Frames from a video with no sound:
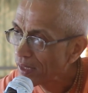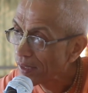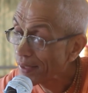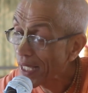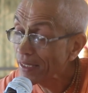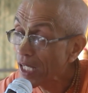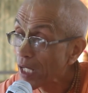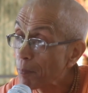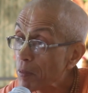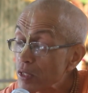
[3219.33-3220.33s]

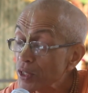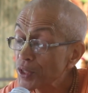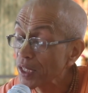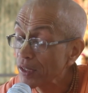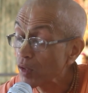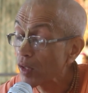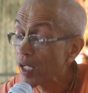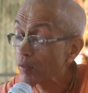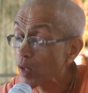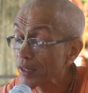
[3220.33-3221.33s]
Neither position. You are
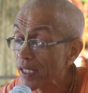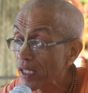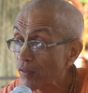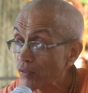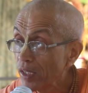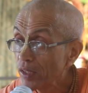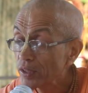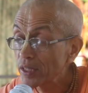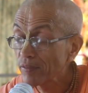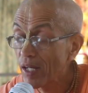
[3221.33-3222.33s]
now talking of
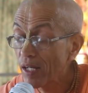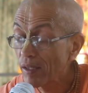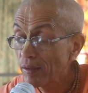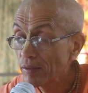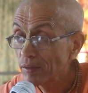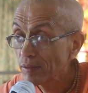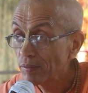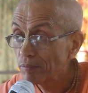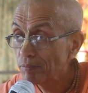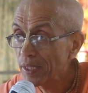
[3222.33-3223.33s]
Shiva
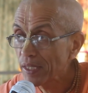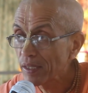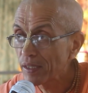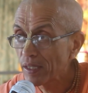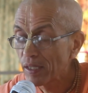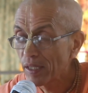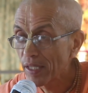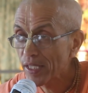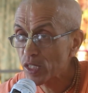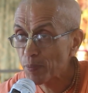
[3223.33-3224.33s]
being
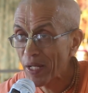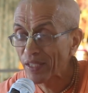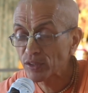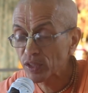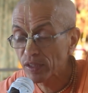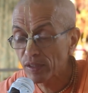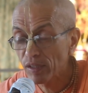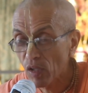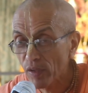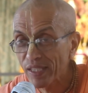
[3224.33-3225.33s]
expansion
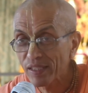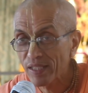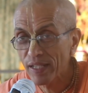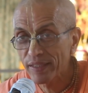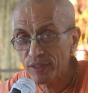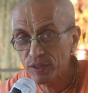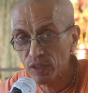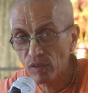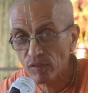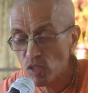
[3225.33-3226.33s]
or
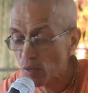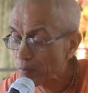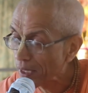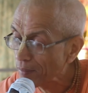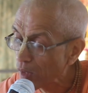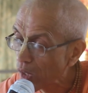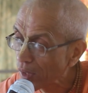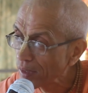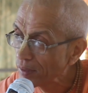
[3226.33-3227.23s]
incarnation of the Supreme Lord.